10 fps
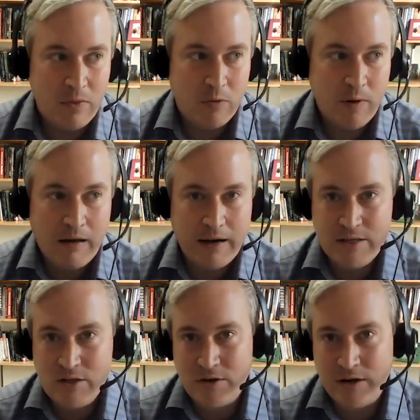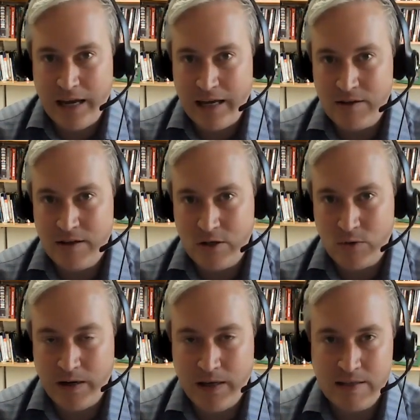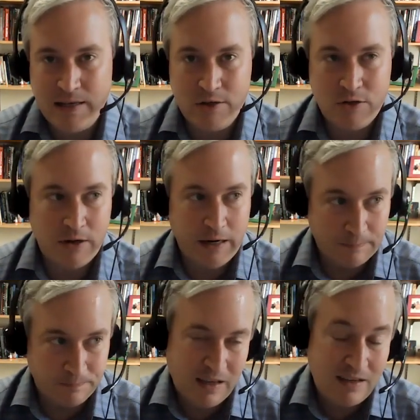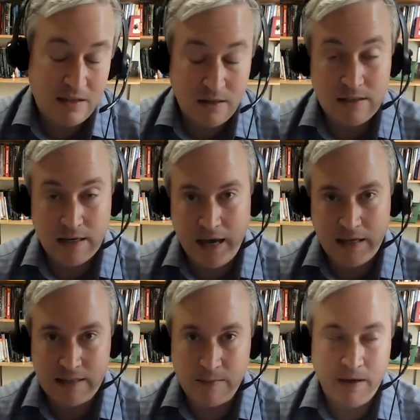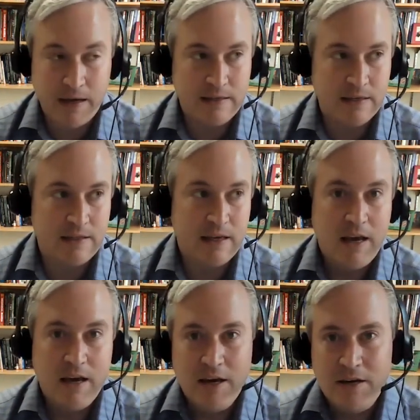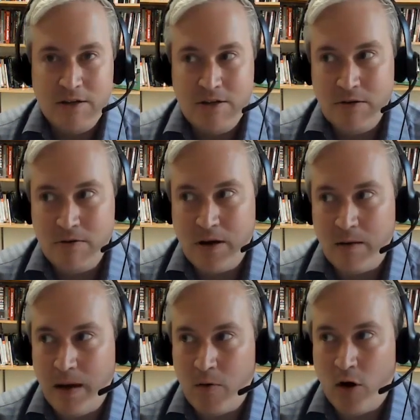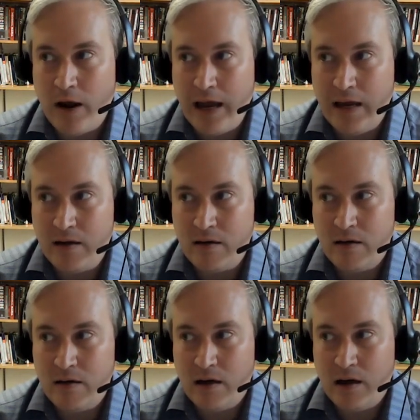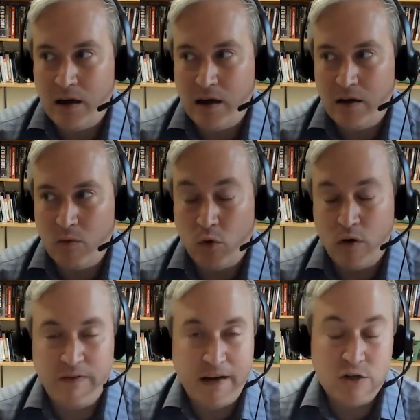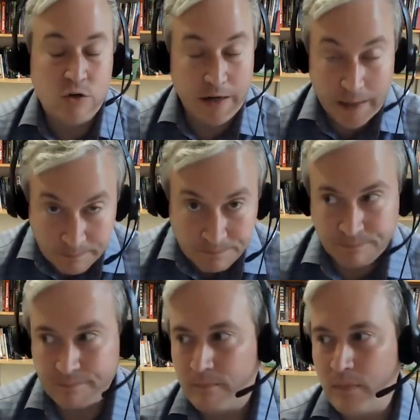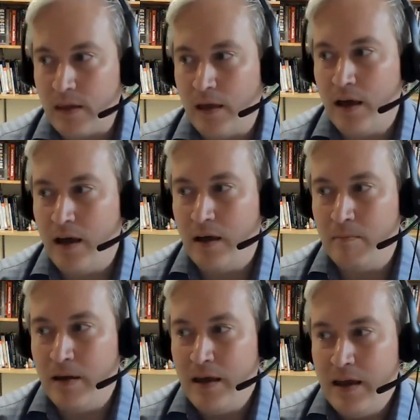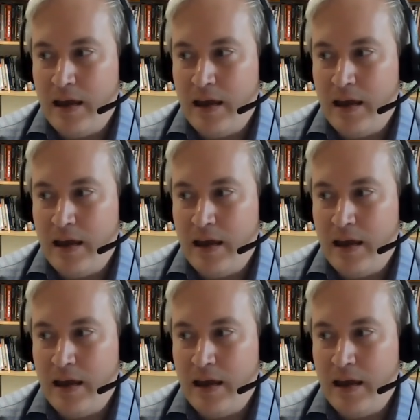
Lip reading: throughout history into the 20th century, and still today in some cases, to commemorate war victory. Those